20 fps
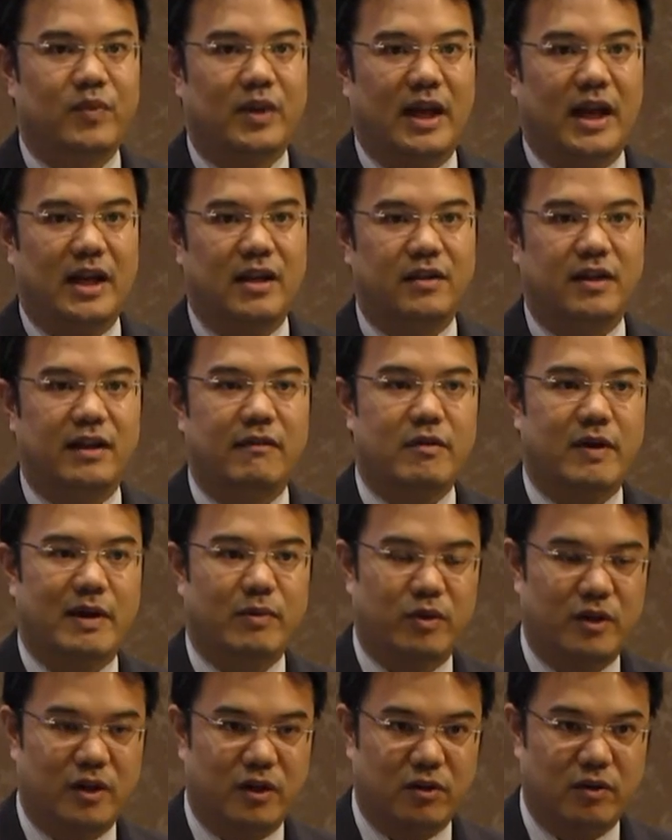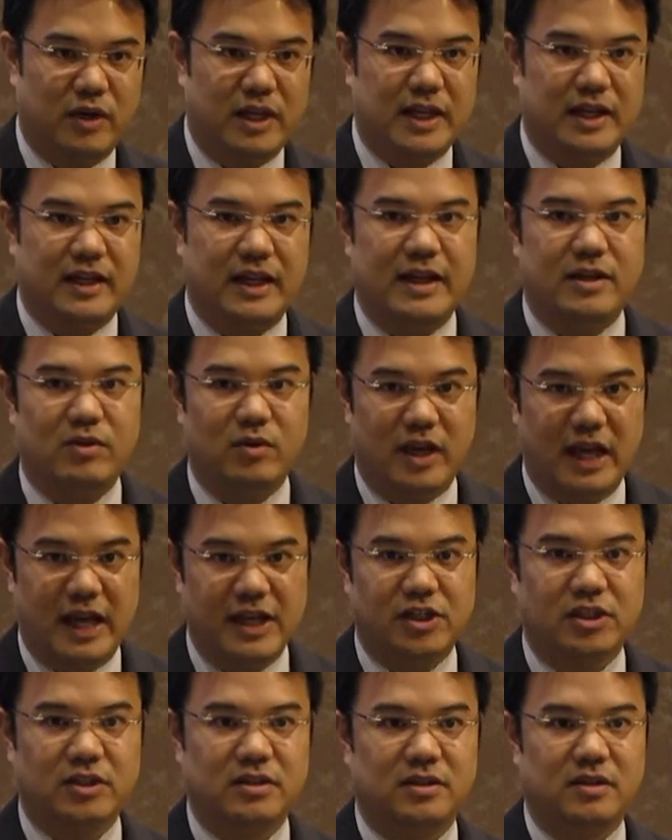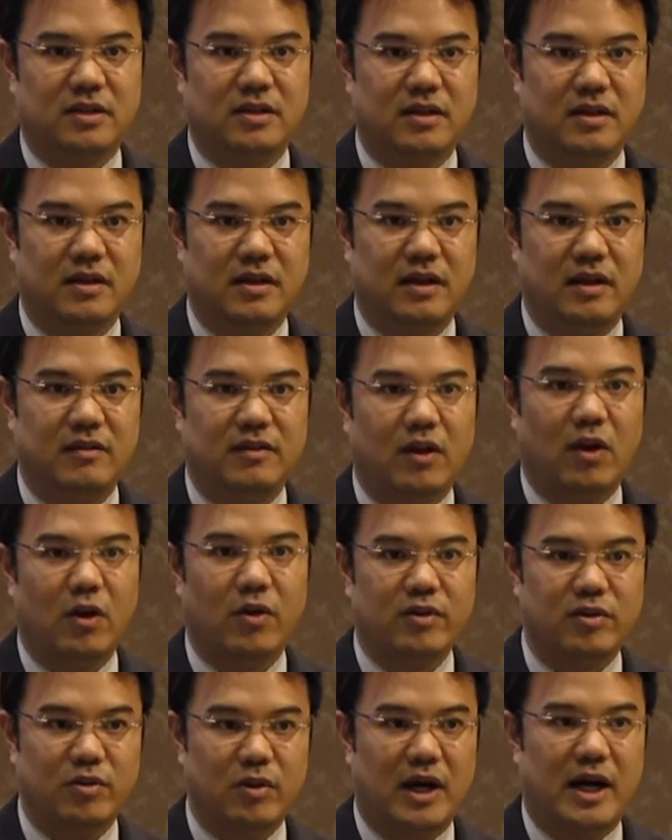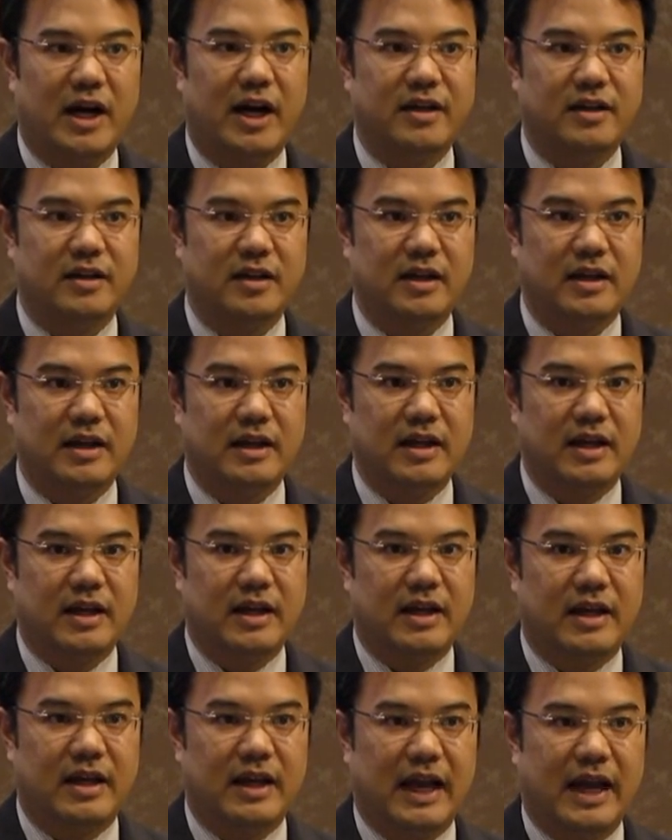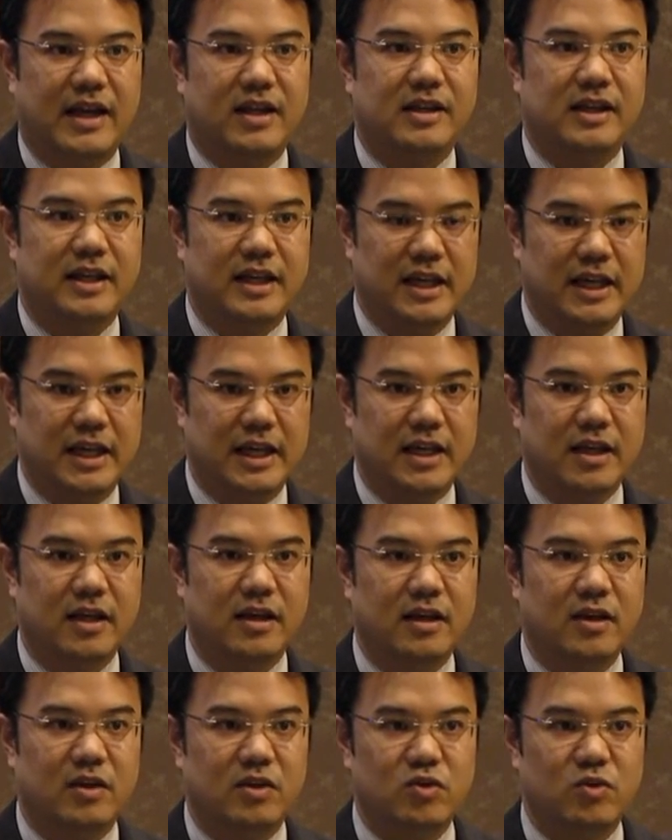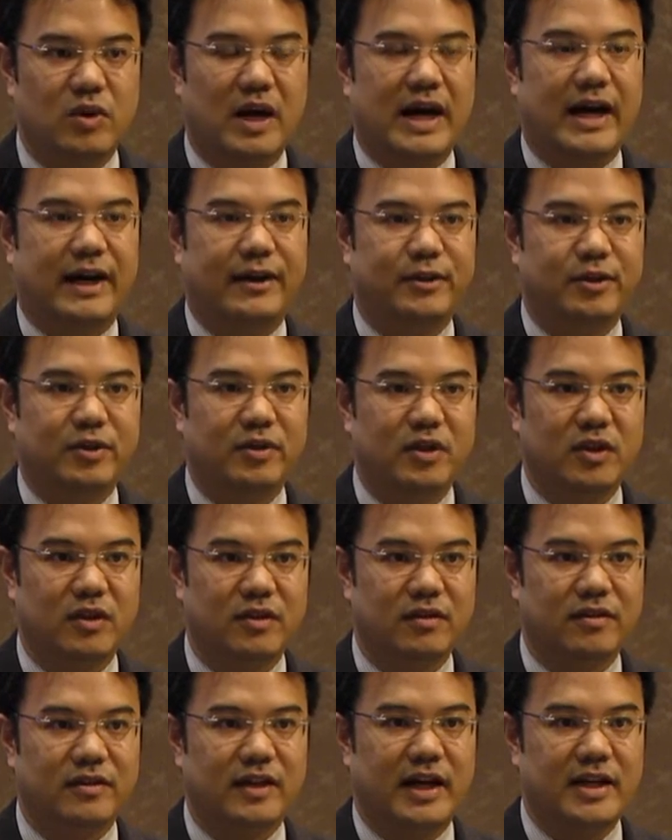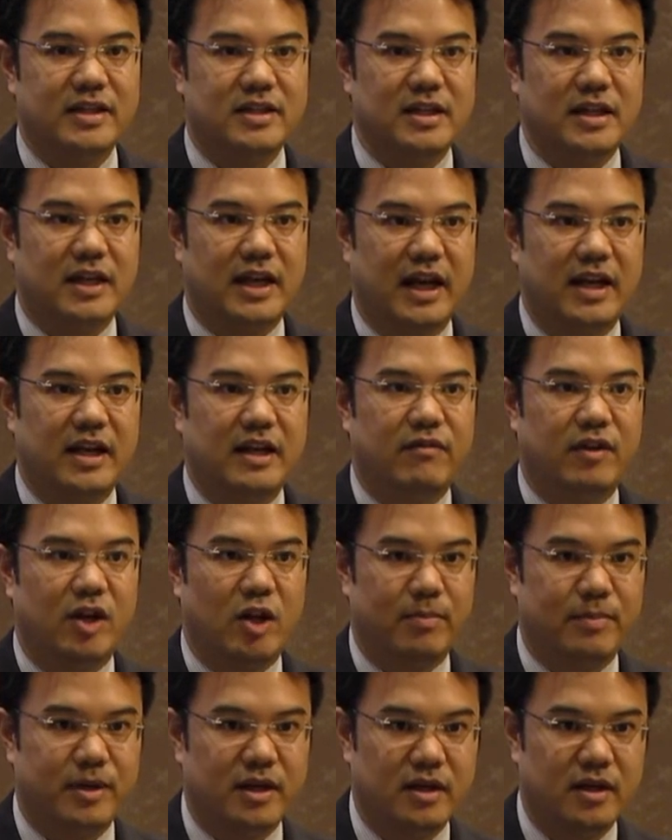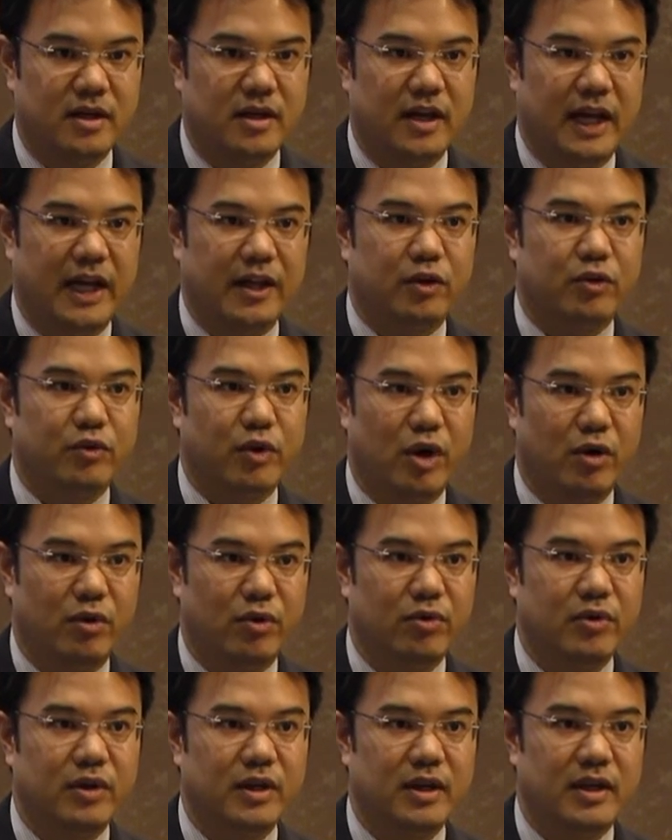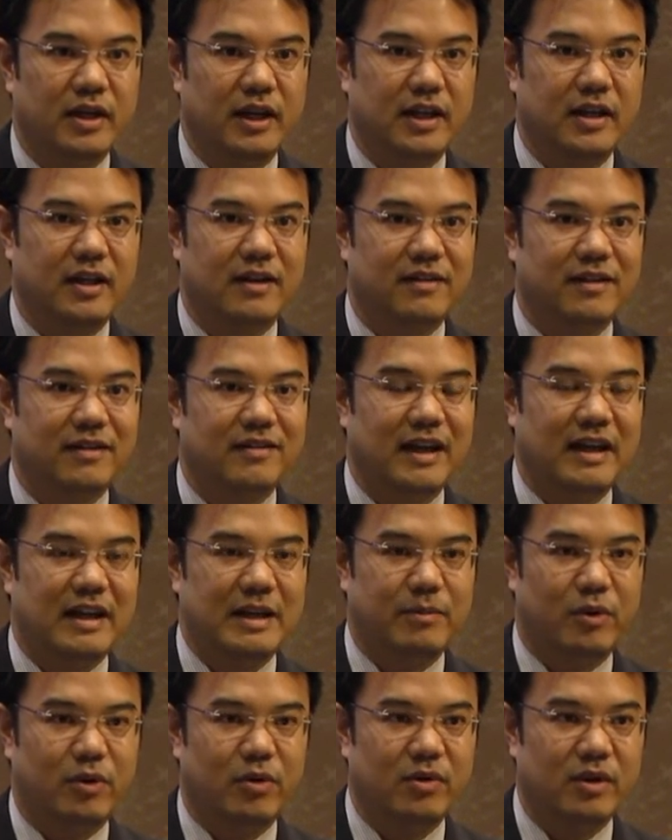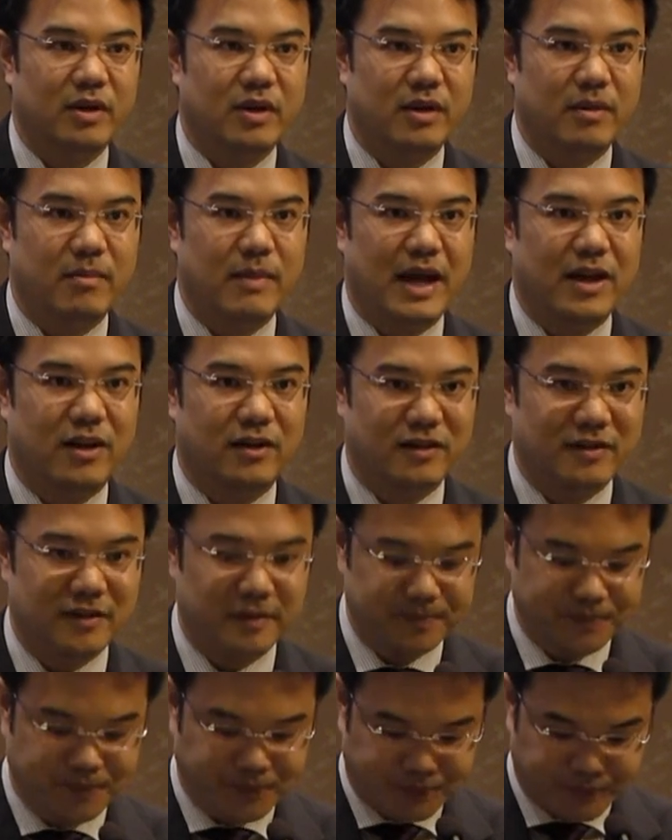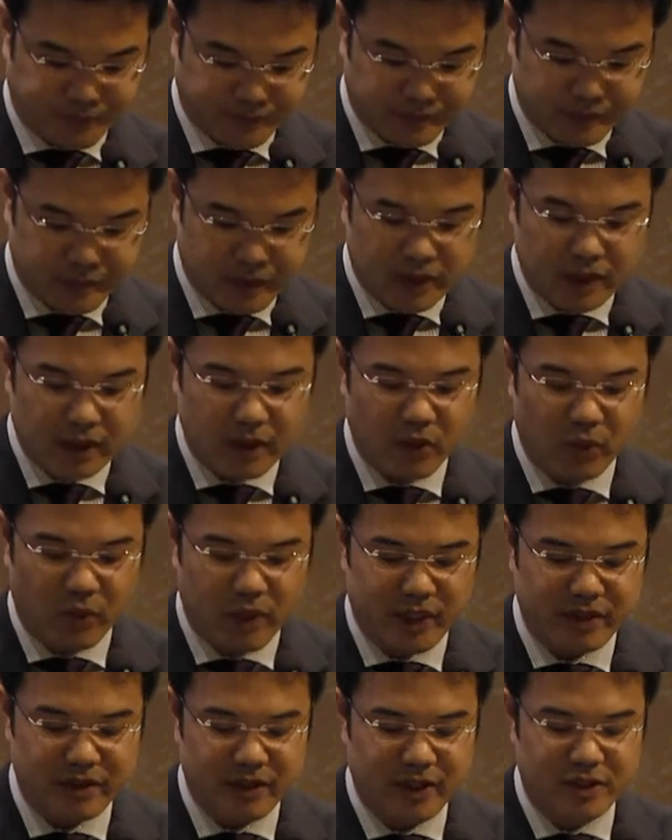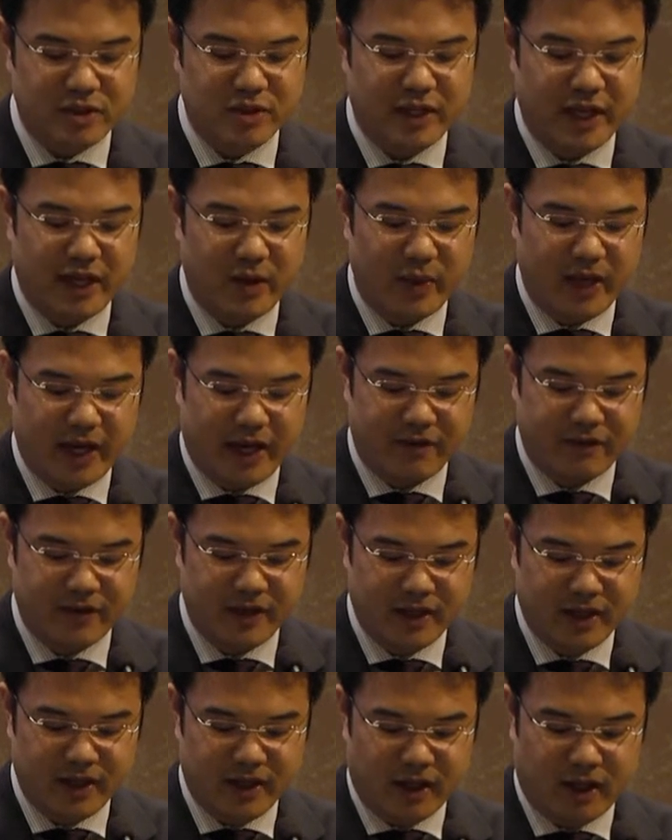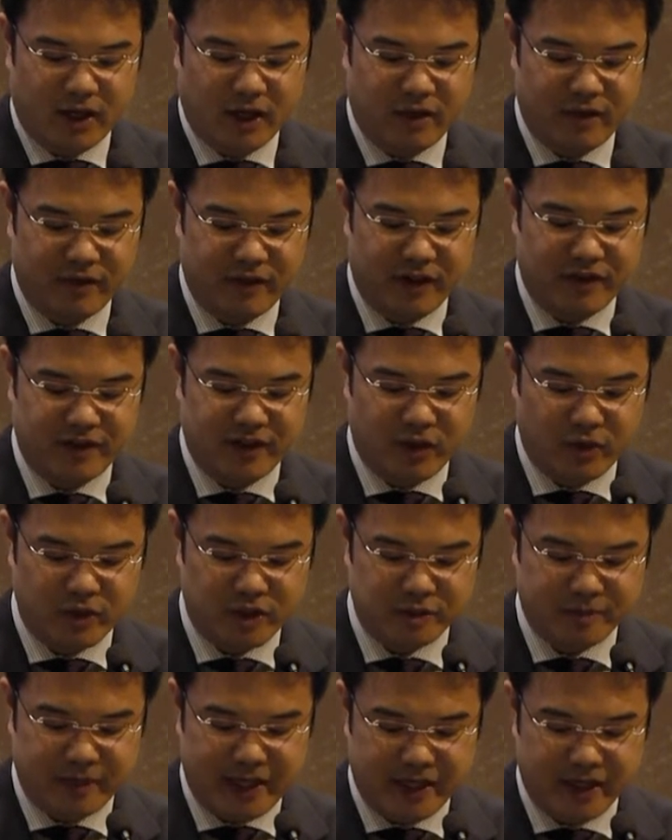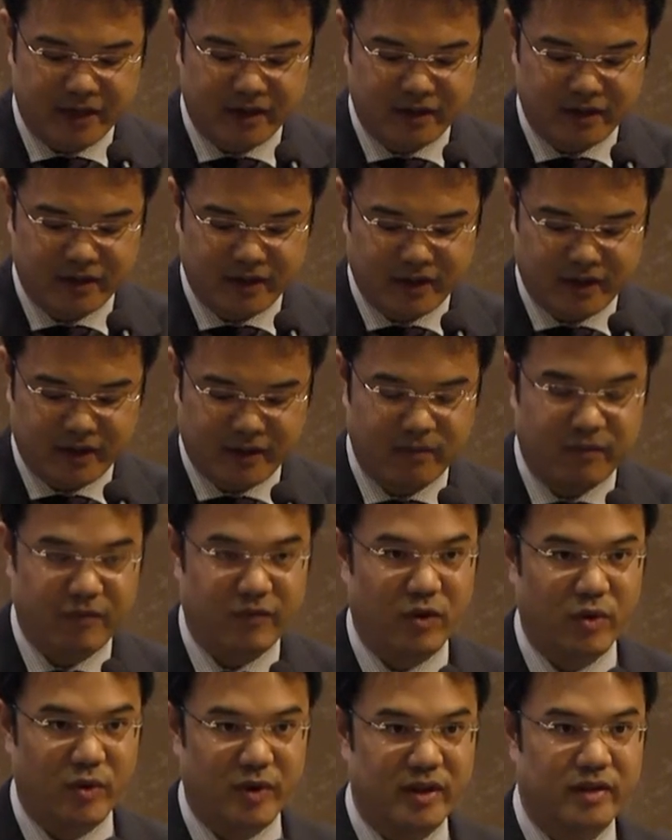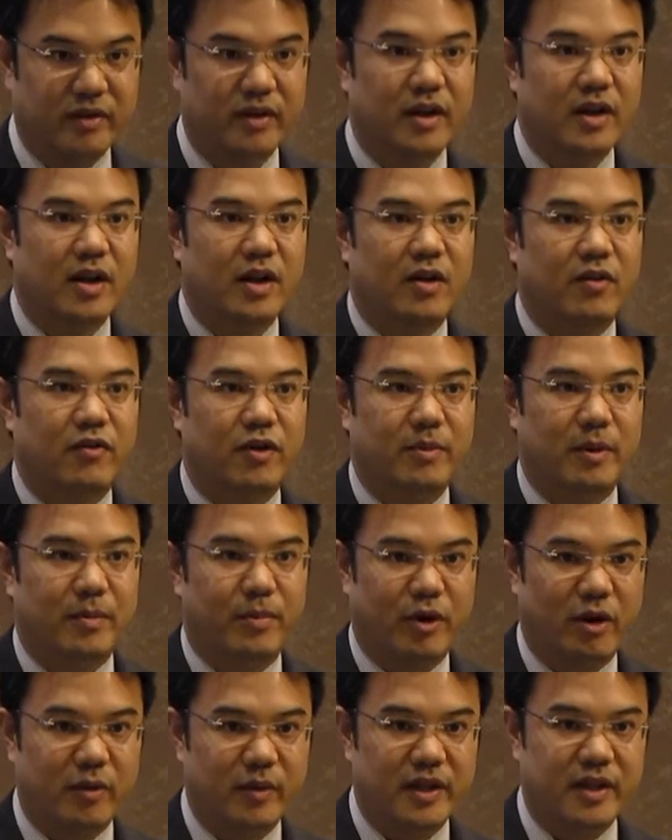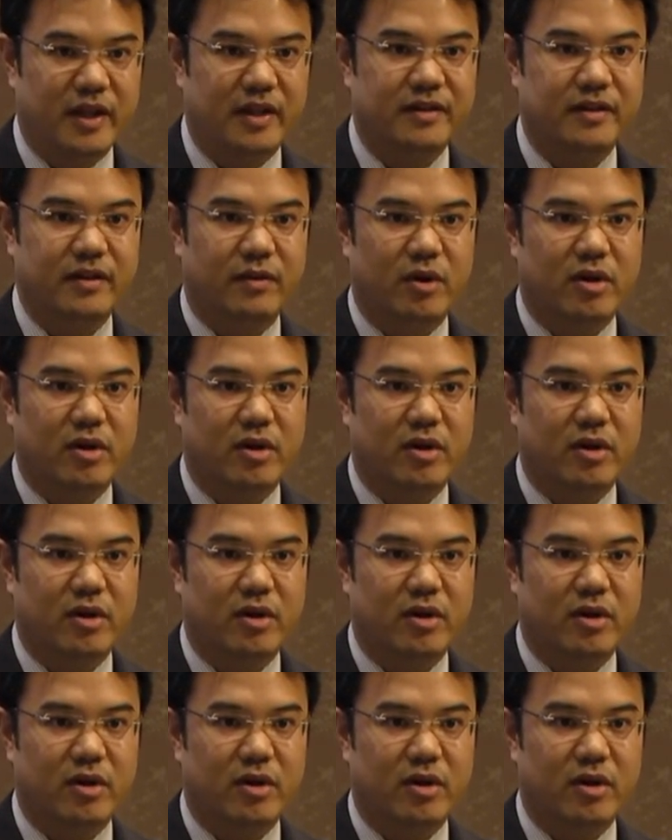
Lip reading: And I think everyone would agree that education is close to heart and key to how the society can develop and grow in a sustainable manners. With us here today, we have a lot of distinguished speakers, some fluent from abroad with us. The